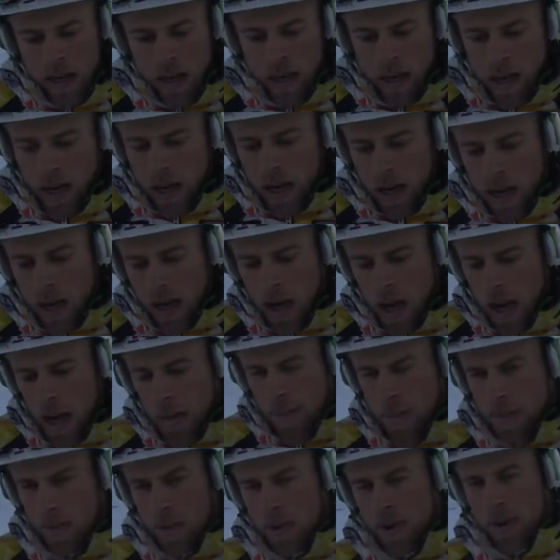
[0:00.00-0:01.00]

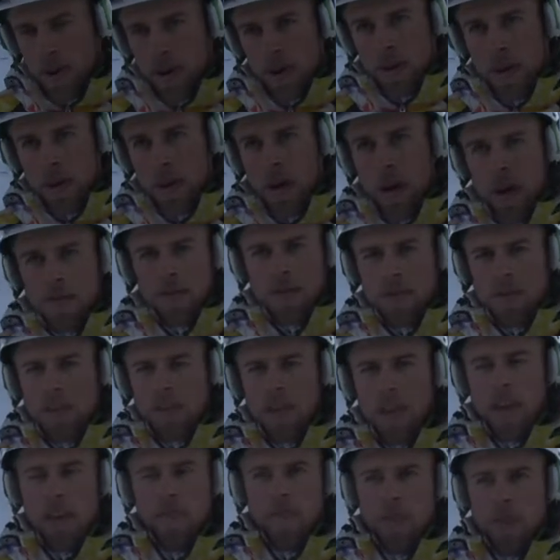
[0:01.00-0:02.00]
I have to
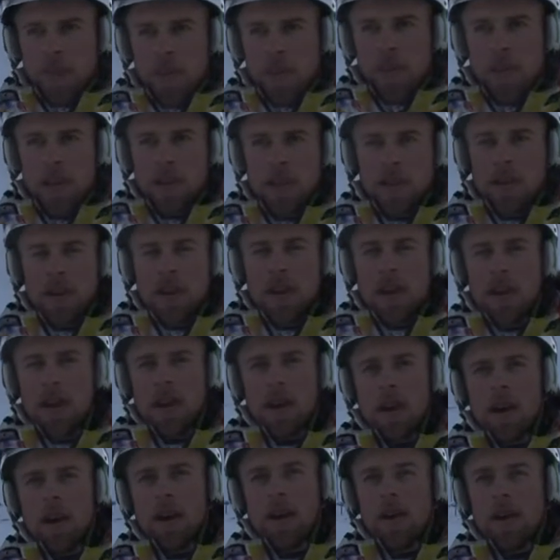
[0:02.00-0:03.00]
say first that
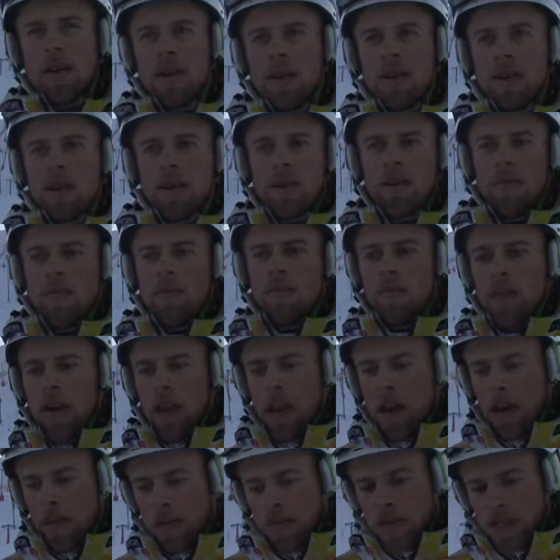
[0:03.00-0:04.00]

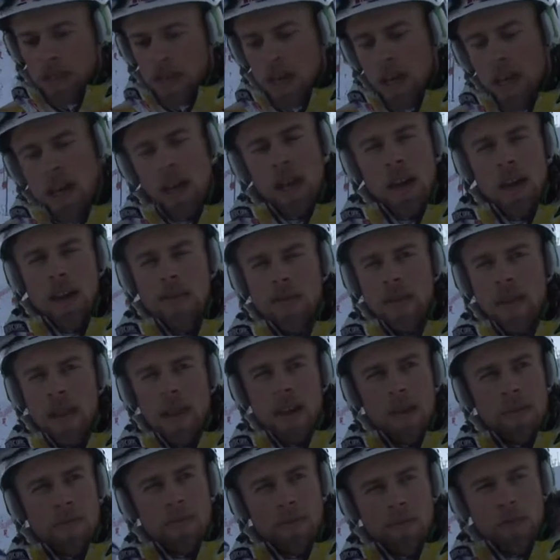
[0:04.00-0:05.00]
when I'm skiing and when
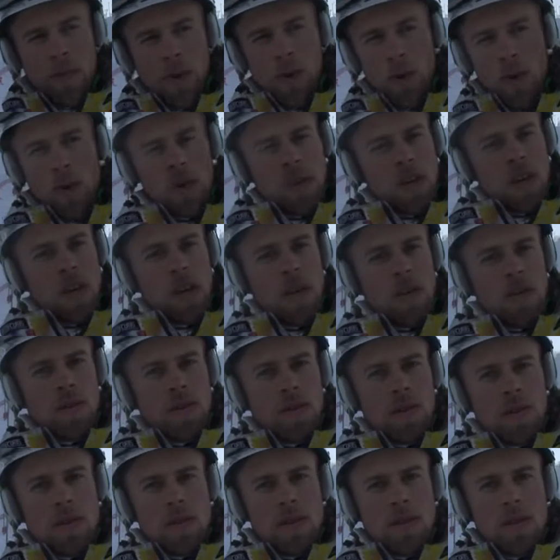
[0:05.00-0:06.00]
I'm focusing
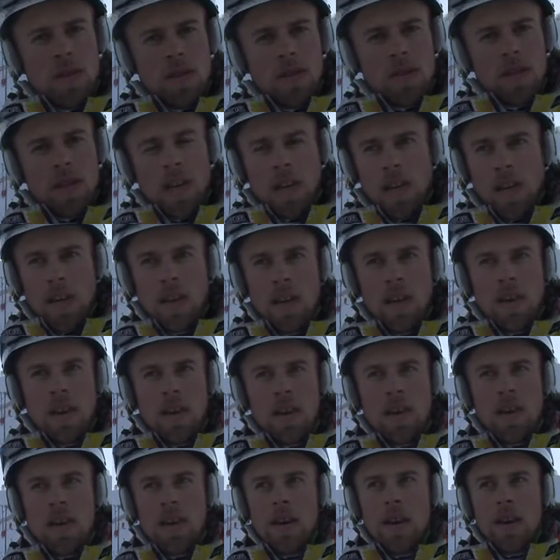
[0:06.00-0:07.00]
on technique,
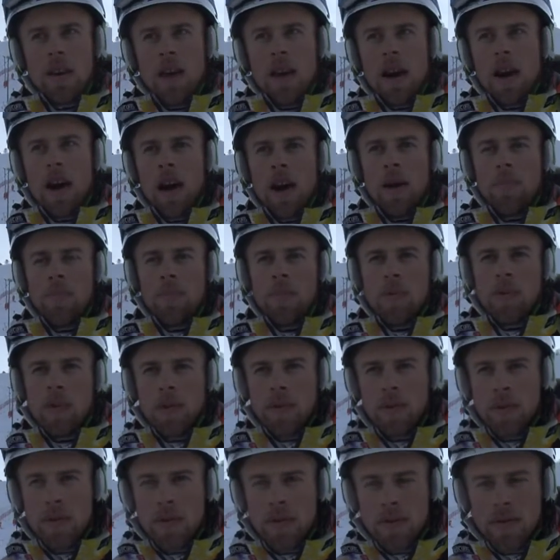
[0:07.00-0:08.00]
I'm
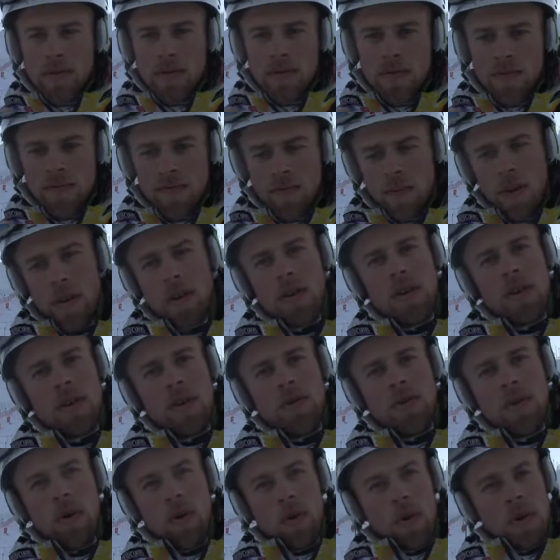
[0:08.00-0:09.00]
not very
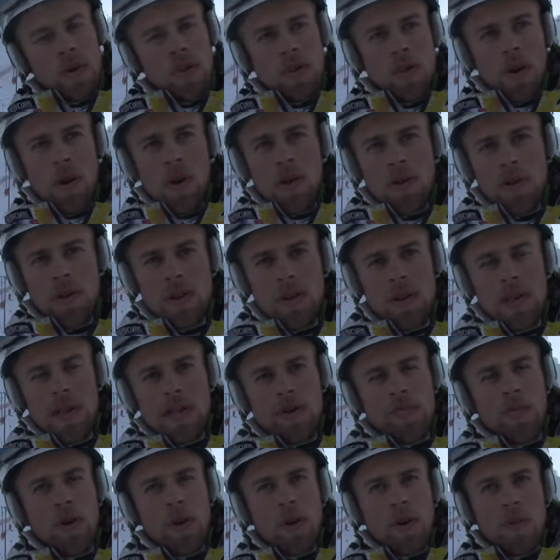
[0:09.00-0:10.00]
focused on the
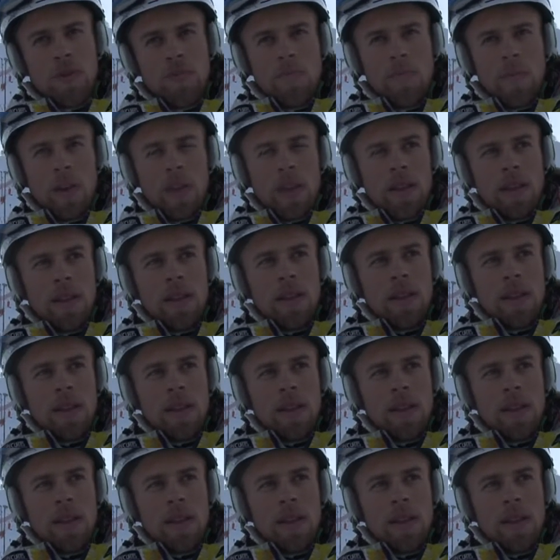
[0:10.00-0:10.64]
knees, because when